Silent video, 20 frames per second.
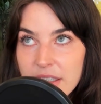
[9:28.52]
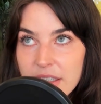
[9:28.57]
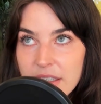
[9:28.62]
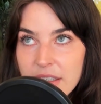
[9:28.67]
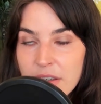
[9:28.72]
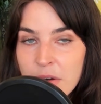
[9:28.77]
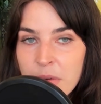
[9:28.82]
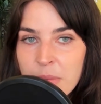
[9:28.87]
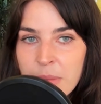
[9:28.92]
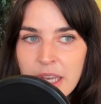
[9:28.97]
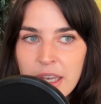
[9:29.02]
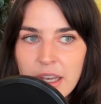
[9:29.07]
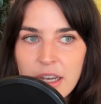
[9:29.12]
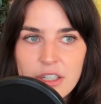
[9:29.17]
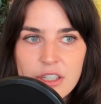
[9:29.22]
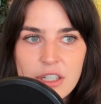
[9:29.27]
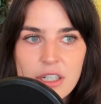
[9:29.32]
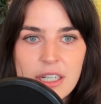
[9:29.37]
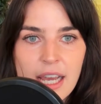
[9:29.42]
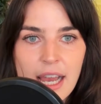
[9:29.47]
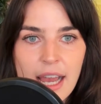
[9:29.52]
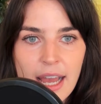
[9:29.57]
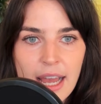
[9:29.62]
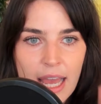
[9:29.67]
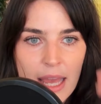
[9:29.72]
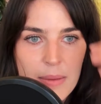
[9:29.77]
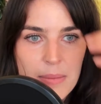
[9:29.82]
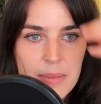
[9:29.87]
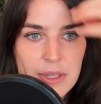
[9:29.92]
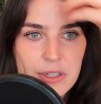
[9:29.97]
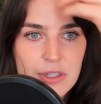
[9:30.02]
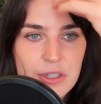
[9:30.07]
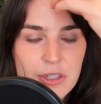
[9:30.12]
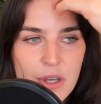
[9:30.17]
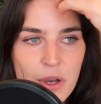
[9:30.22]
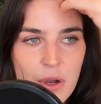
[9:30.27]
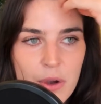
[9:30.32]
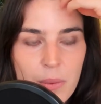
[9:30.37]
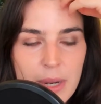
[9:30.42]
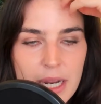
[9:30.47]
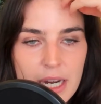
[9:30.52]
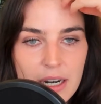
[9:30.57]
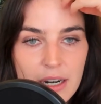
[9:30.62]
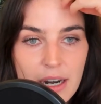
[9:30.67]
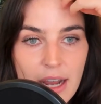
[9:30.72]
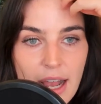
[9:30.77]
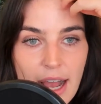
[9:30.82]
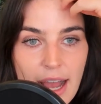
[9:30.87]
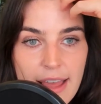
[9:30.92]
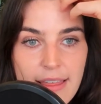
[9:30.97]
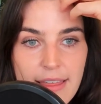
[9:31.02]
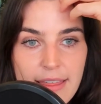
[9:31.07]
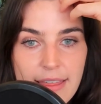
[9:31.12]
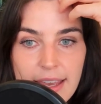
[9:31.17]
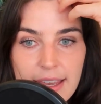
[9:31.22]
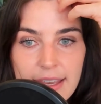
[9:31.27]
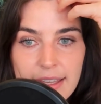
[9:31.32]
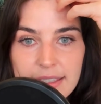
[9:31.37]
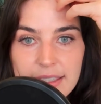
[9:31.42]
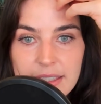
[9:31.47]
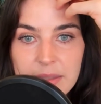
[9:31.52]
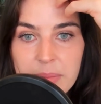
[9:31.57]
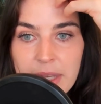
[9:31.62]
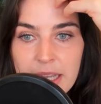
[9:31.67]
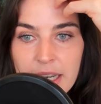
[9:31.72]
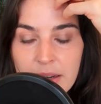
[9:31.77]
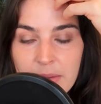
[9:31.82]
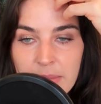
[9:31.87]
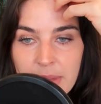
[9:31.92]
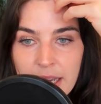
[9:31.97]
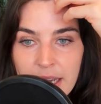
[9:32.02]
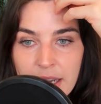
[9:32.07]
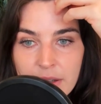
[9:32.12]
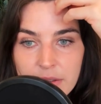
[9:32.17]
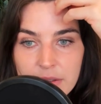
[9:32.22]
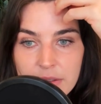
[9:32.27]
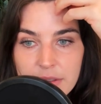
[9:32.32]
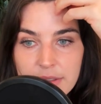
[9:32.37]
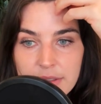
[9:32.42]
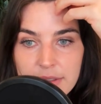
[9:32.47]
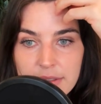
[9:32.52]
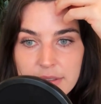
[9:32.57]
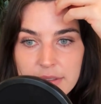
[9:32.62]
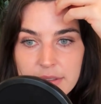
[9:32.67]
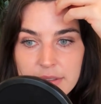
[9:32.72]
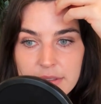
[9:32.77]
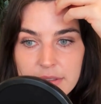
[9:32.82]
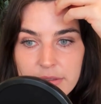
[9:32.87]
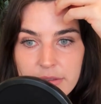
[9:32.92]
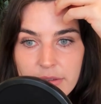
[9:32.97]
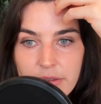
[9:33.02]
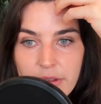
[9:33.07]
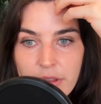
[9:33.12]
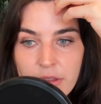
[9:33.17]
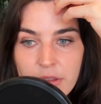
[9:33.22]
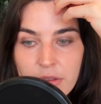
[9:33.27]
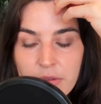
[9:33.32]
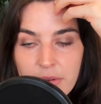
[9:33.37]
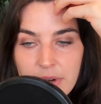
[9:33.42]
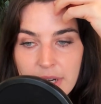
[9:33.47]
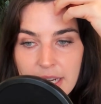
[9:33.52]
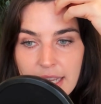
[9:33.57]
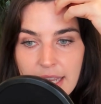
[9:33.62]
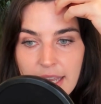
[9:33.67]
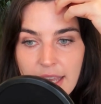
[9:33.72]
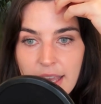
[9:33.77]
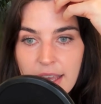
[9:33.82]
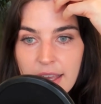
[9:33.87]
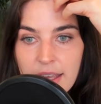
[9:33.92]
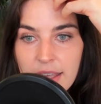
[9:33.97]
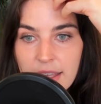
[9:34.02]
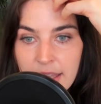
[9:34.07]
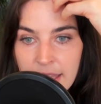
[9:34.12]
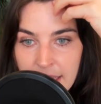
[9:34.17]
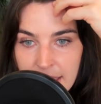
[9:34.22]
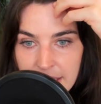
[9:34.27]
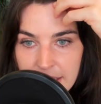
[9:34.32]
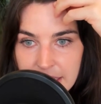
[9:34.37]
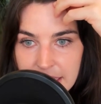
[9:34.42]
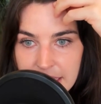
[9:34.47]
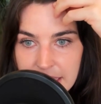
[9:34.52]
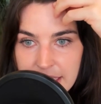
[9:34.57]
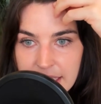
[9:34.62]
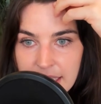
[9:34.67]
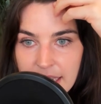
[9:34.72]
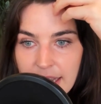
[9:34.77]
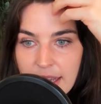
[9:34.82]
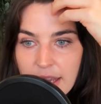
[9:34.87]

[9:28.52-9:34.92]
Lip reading: oh my gosh, time is so weird. I think it's been about 3 years.